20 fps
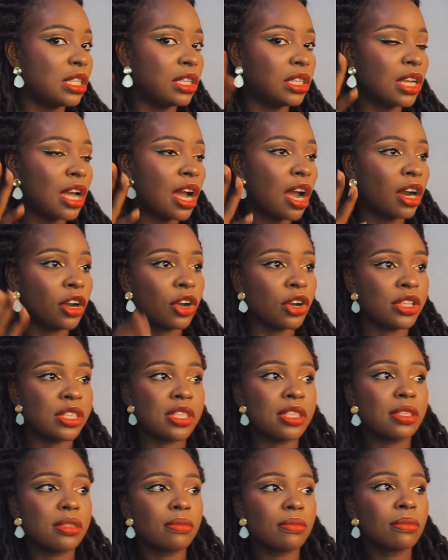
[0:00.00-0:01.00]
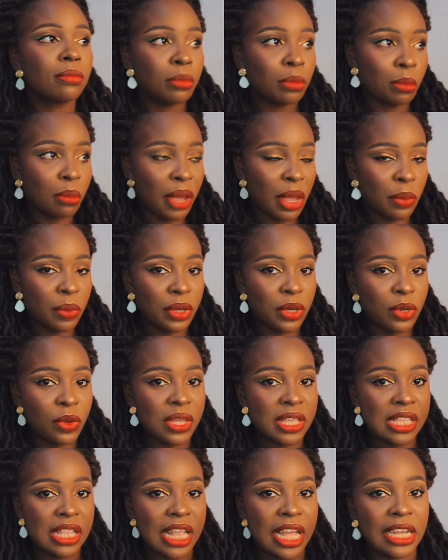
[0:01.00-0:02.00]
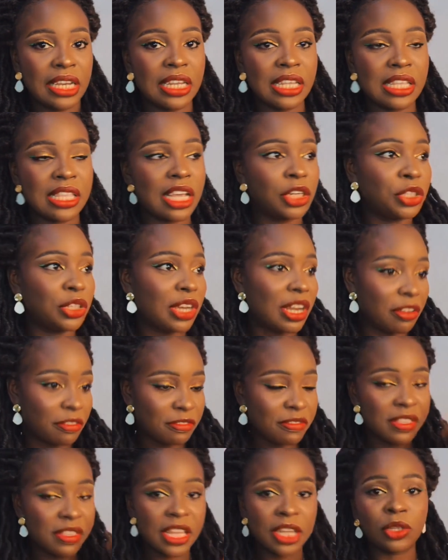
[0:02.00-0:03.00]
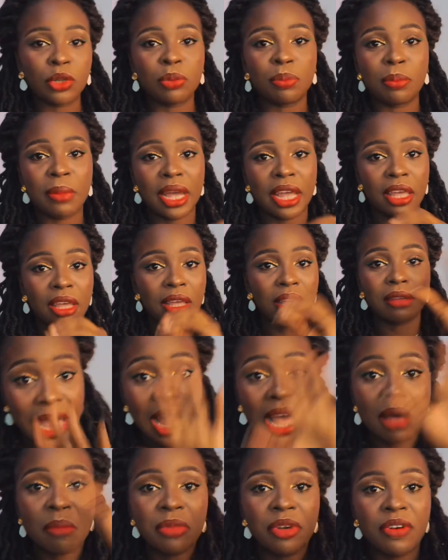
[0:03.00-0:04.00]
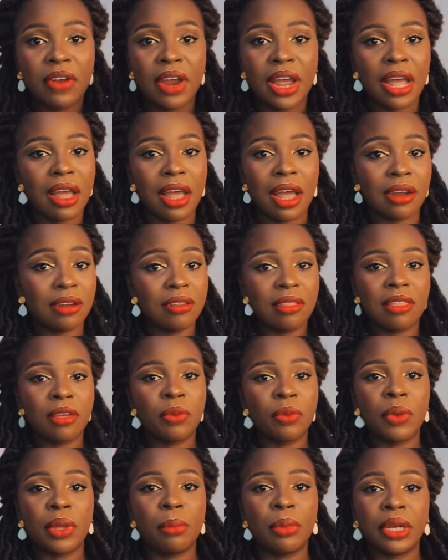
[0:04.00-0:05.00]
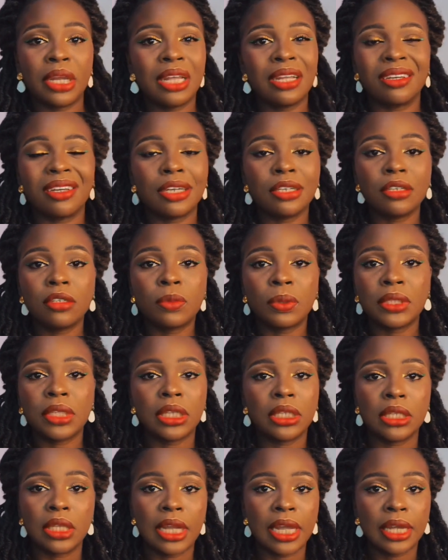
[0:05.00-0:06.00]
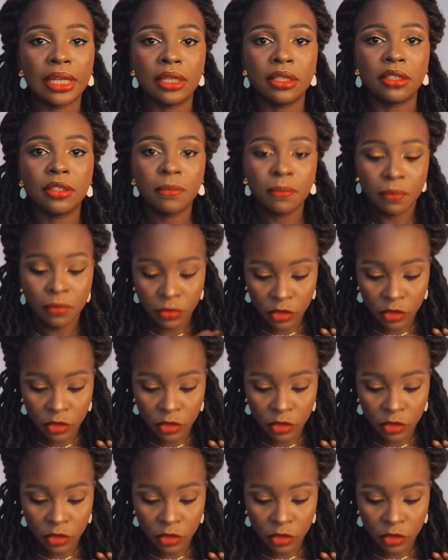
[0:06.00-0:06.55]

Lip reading: dark because my window is like this. I should have set up my camera another way, but then I just wanted it like this.